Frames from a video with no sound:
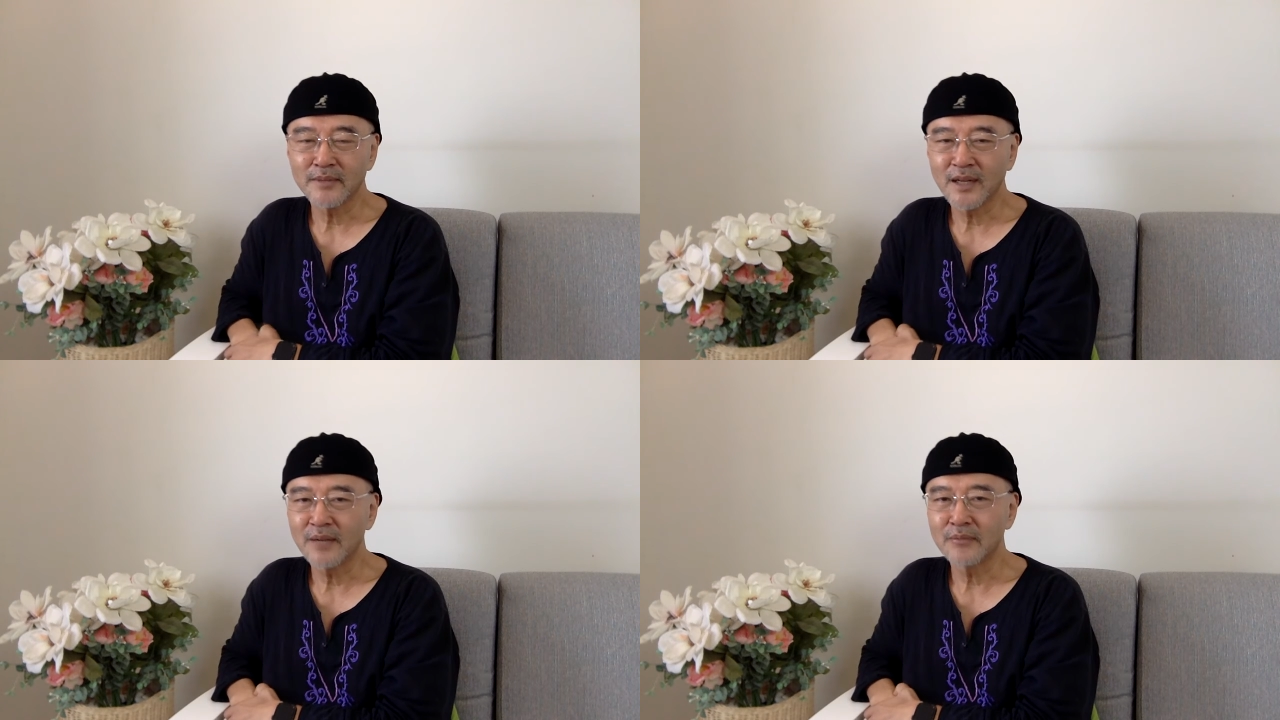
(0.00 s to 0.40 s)

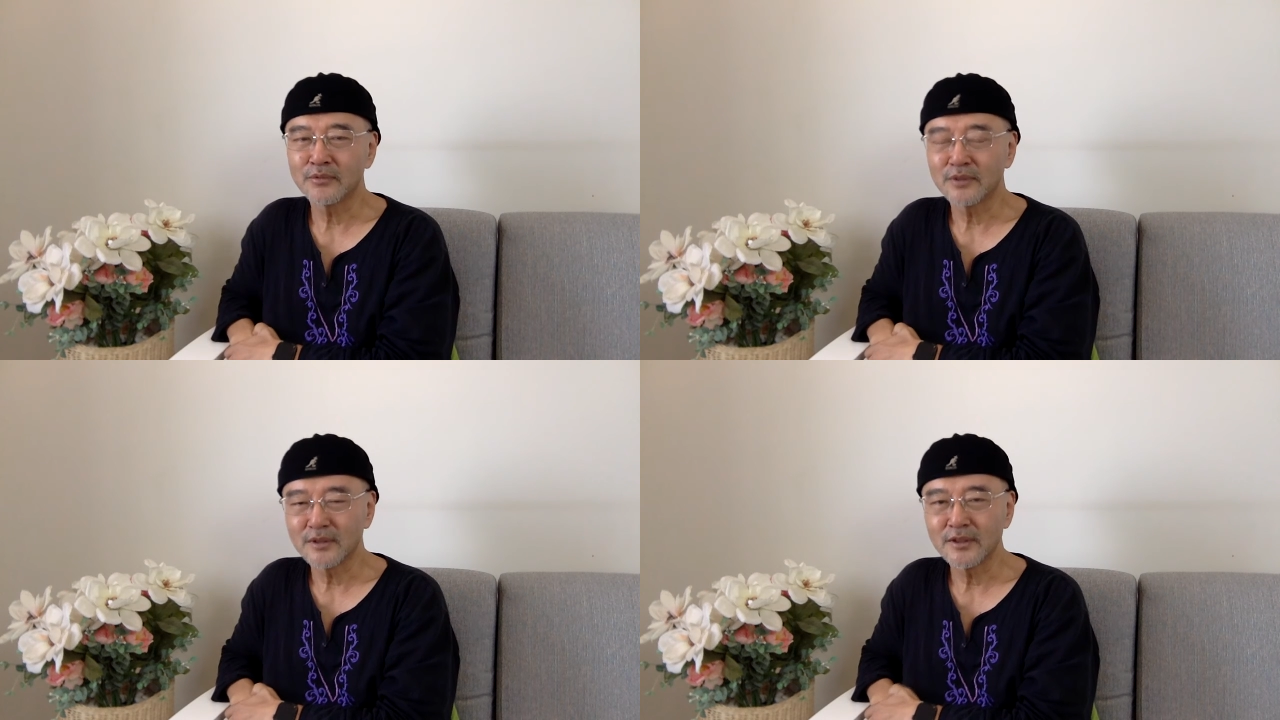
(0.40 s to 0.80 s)
I
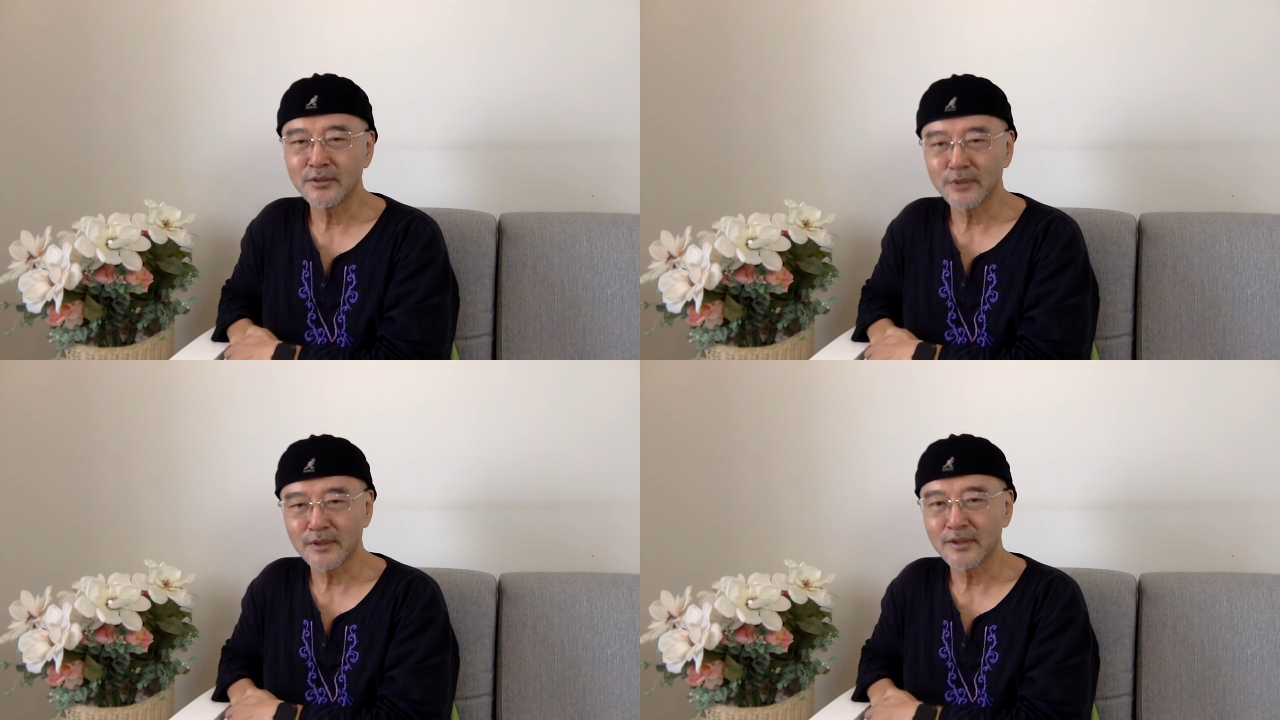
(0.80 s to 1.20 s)
am
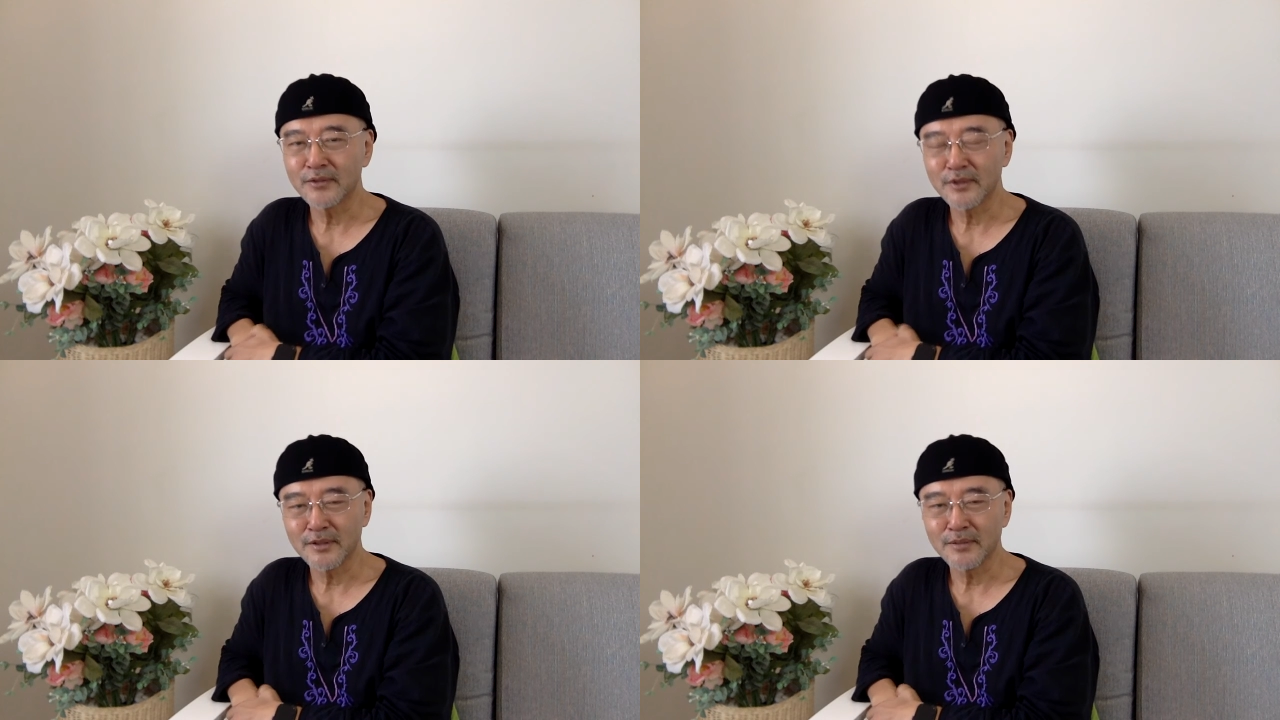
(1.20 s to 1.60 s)
really, really,
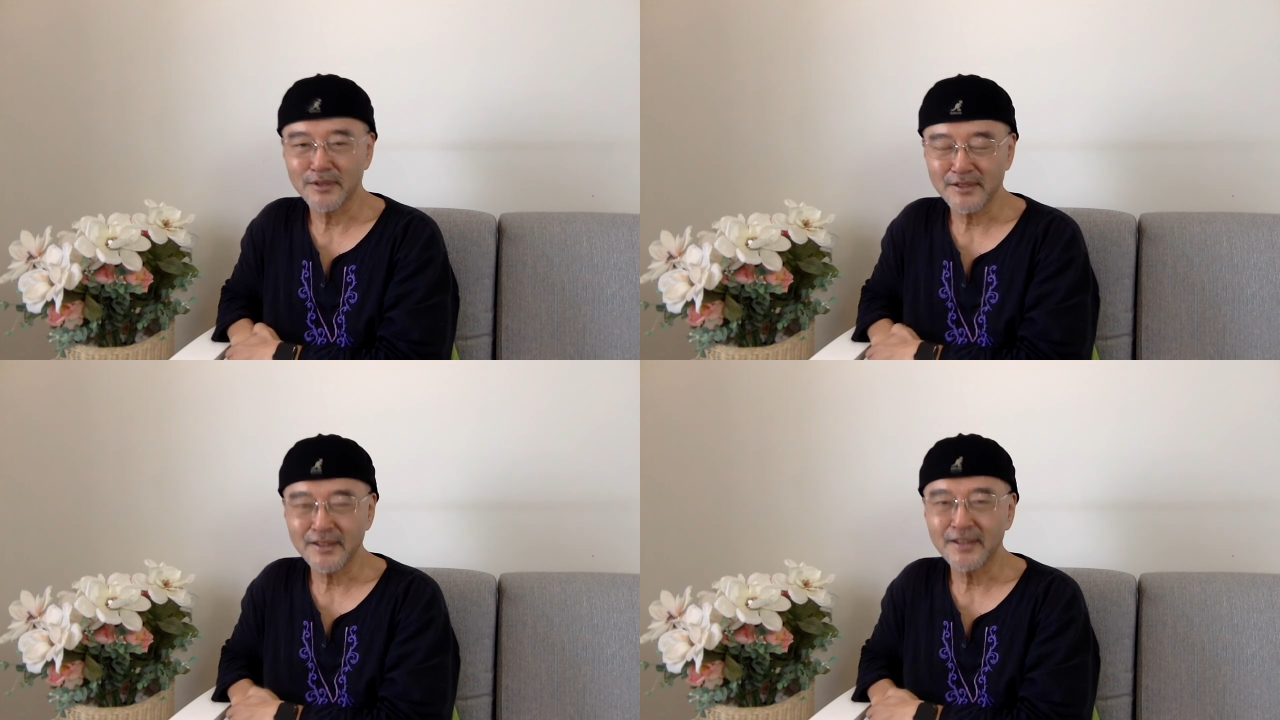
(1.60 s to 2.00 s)
really
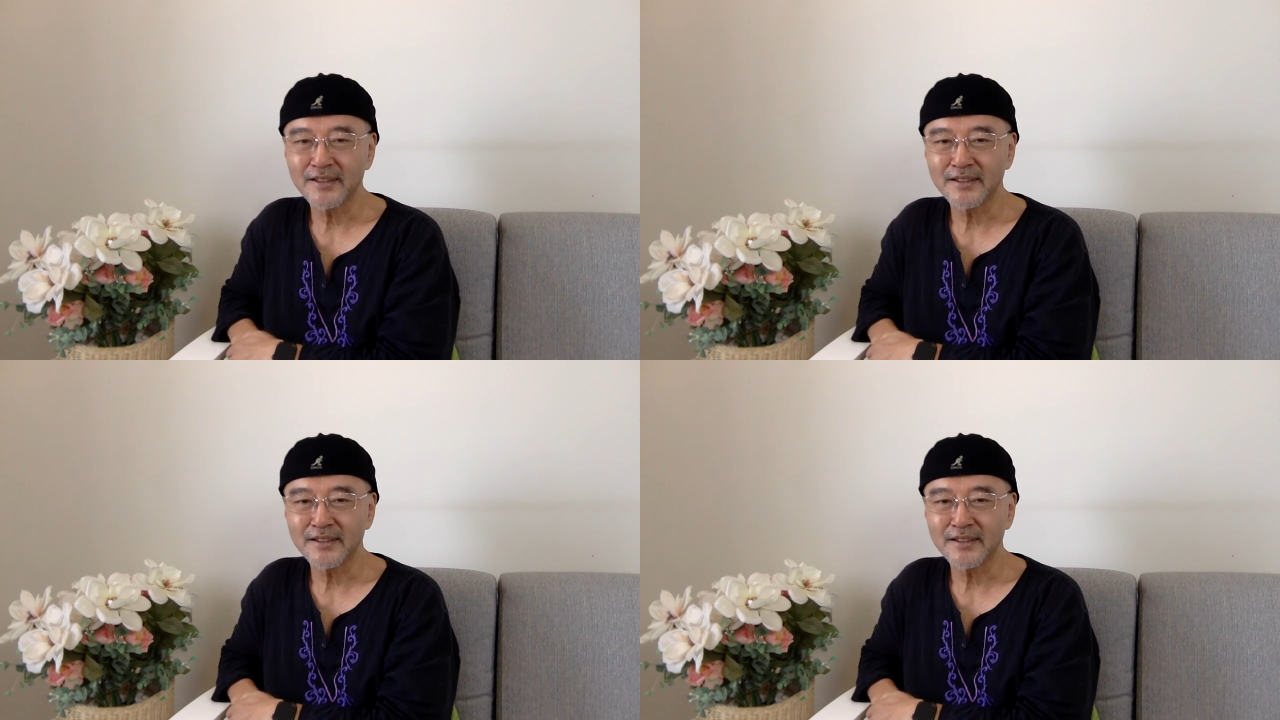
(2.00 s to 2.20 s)
busy.